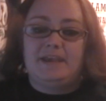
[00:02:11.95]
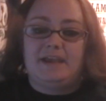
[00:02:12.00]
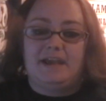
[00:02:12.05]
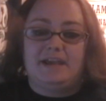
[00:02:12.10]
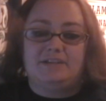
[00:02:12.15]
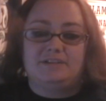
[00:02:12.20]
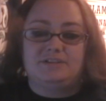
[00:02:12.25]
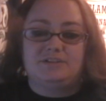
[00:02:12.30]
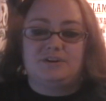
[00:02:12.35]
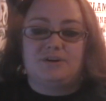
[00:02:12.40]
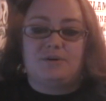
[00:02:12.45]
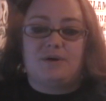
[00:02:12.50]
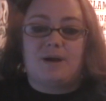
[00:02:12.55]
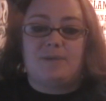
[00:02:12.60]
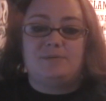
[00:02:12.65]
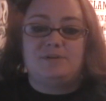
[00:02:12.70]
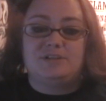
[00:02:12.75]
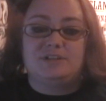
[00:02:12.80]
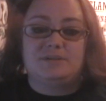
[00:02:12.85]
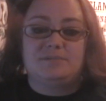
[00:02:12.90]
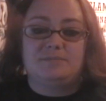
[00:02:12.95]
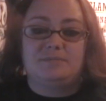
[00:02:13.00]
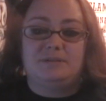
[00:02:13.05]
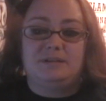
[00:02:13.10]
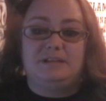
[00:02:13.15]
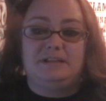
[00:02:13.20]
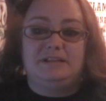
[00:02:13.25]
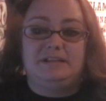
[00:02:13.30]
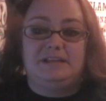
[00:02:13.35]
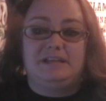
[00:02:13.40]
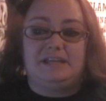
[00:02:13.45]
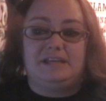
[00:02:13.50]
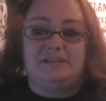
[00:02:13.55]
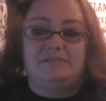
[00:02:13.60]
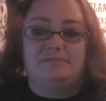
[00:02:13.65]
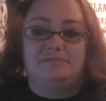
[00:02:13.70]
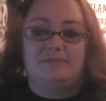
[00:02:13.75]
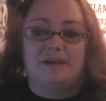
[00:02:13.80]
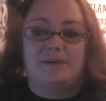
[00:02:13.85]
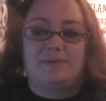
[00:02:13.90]
And so I'm just
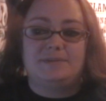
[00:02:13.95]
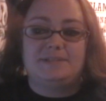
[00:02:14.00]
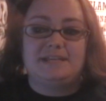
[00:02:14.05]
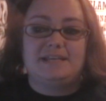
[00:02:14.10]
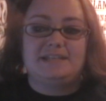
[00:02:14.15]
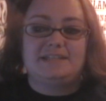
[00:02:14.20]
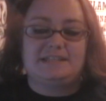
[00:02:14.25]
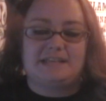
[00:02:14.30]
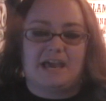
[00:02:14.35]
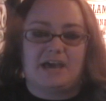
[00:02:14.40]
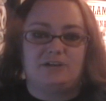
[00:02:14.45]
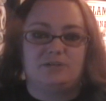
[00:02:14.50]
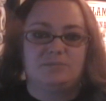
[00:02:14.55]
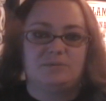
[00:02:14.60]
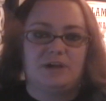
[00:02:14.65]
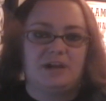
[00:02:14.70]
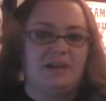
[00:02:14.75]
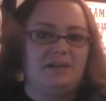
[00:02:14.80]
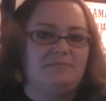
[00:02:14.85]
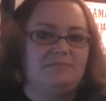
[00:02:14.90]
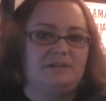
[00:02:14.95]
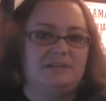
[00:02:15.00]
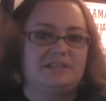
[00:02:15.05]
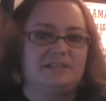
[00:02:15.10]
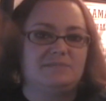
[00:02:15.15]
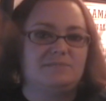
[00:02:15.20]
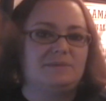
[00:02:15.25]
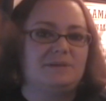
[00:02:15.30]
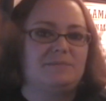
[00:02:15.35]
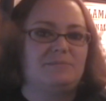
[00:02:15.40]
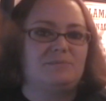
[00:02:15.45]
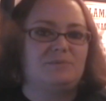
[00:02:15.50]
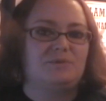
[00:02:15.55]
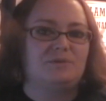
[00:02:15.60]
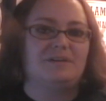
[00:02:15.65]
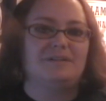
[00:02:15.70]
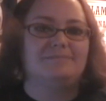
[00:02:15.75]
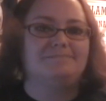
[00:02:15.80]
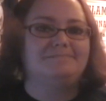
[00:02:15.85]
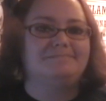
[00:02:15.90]
completely, I would say scatterbrained, but it's a bit
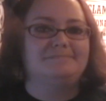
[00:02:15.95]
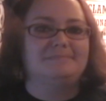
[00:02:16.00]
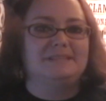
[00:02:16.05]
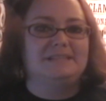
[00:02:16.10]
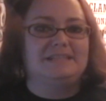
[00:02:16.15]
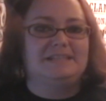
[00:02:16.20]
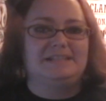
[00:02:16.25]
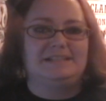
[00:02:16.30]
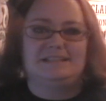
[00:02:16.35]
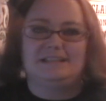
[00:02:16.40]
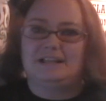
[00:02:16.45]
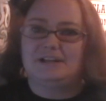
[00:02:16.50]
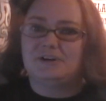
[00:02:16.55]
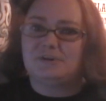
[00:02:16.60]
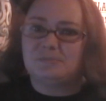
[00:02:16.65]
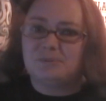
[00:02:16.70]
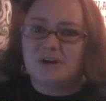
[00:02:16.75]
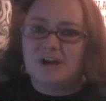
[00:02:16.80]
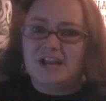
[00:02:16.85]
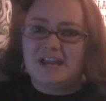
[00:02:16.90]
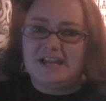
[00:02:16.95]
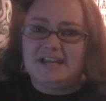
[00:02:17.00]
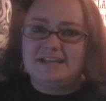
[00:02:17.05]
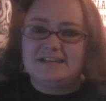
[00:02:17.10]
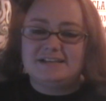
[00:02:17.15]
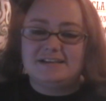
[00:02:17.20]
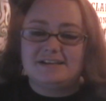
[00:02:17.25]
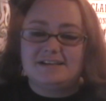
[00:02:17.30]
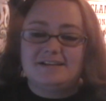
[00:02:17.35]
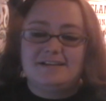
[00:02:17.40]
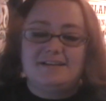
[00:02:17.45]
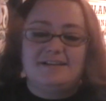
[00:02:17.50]
more clutterbrained.